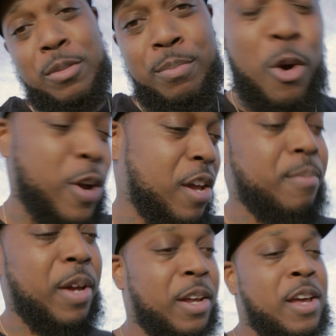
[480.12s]
some more heat,
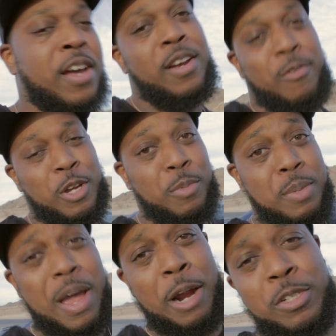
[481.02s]
man. We gonna be
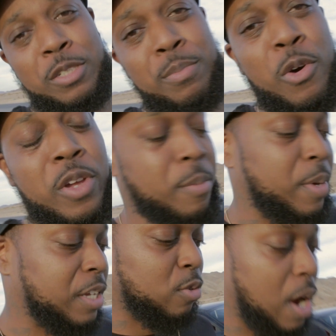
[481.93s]
back with some more heat,
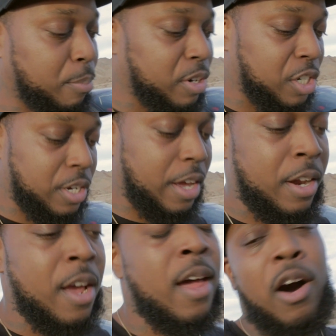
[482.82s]
man. So I appreciate
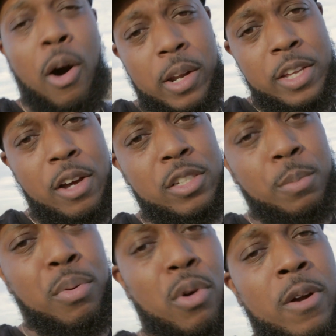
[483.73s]
all of y'all
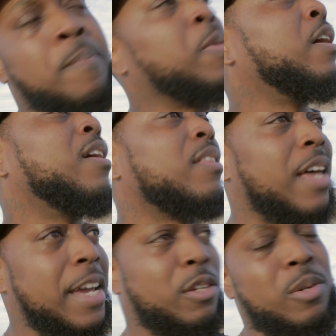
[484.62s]
support.
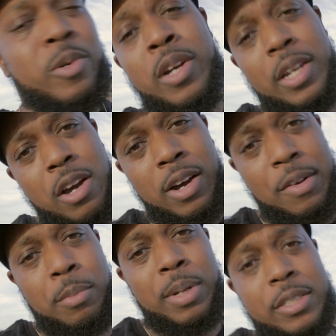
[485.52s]
Thank you, and y'all
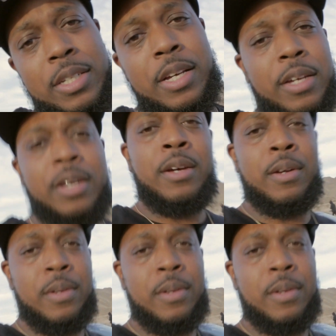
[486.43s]
have a blessed day.